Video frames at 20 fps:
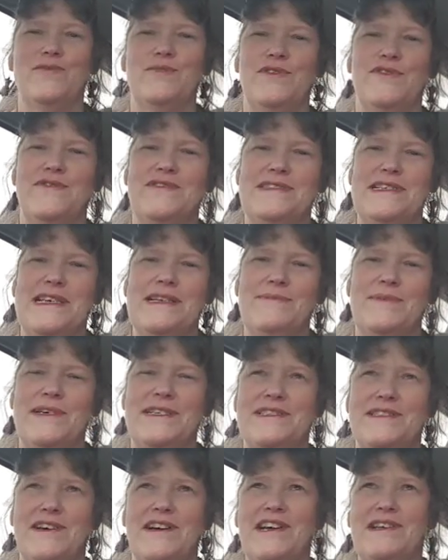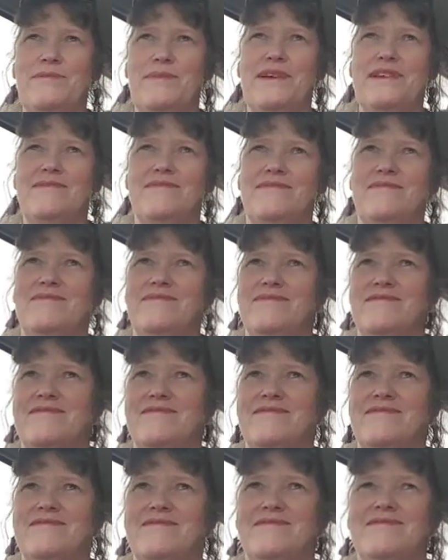would have seen my sign, but
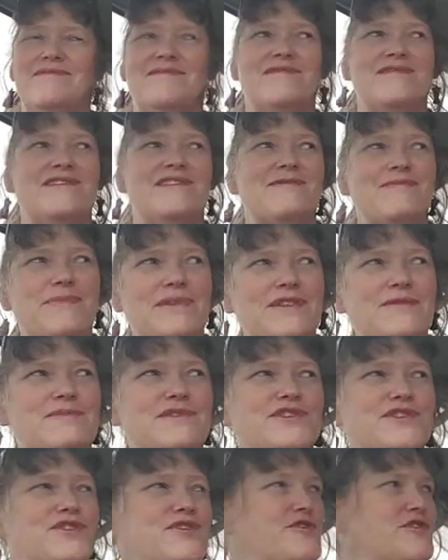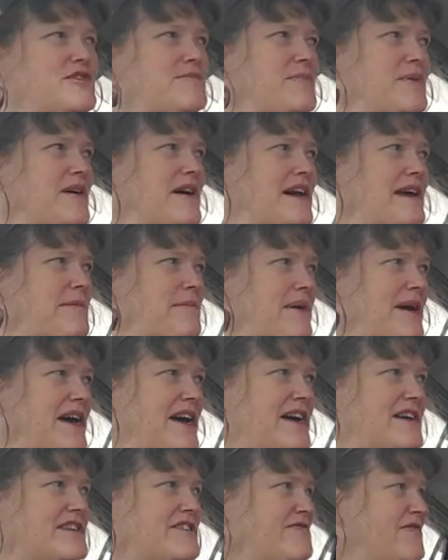it's a bit obscured by a
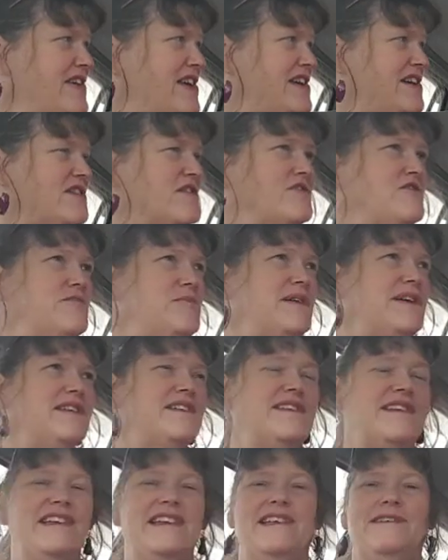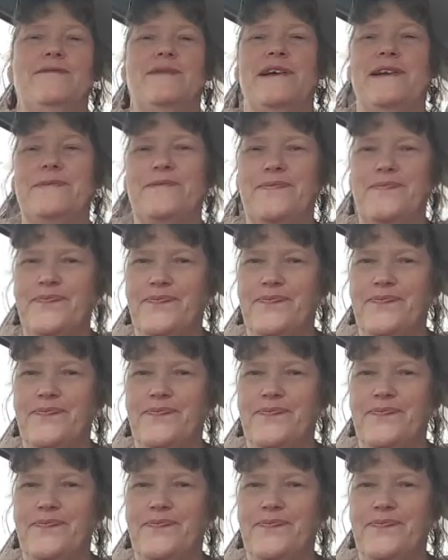parked vehicle, but anyway.